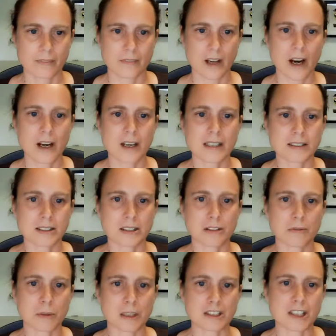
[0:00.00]
artist
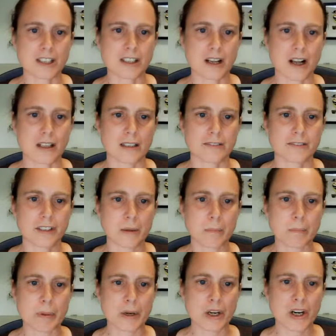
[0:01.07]
who worked on all of the
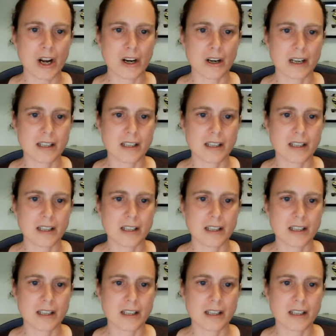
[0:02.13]
bird art,